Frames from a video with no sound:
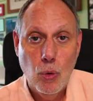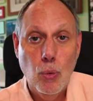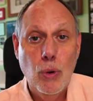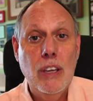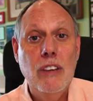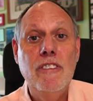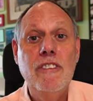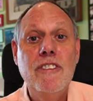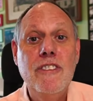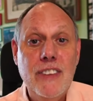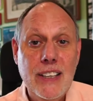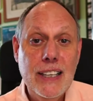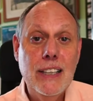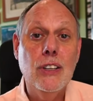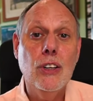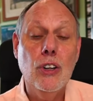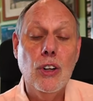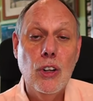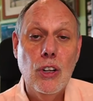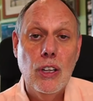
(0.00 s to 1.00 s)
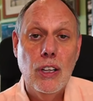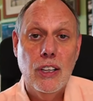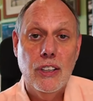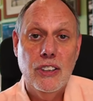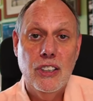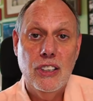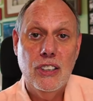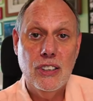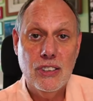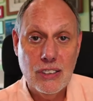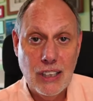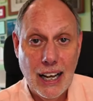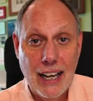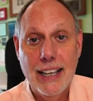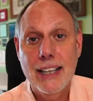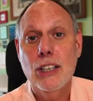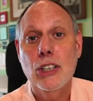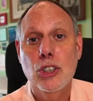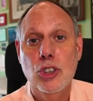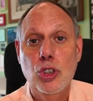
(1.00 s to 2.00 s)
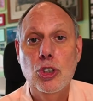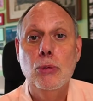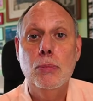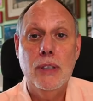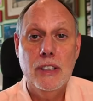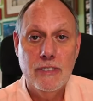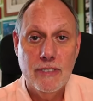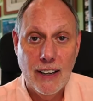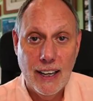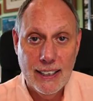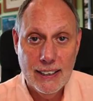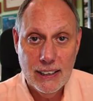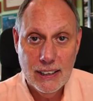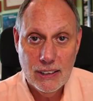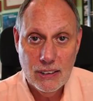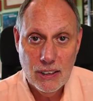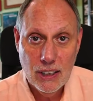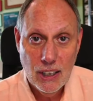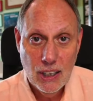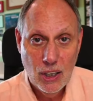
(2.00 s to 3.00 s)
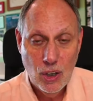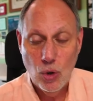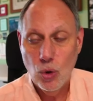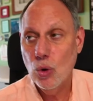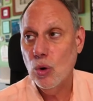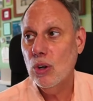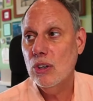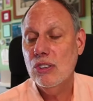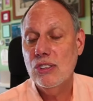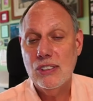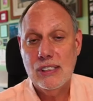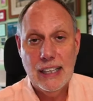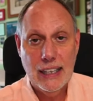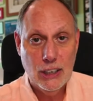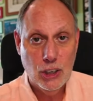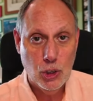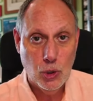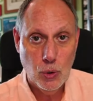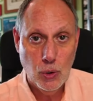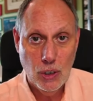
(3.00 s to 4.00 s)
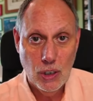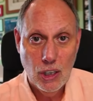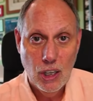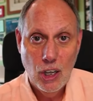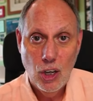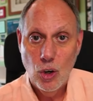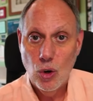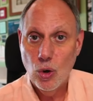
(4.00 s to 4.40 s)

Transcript: We feel the desire to be violent or sexual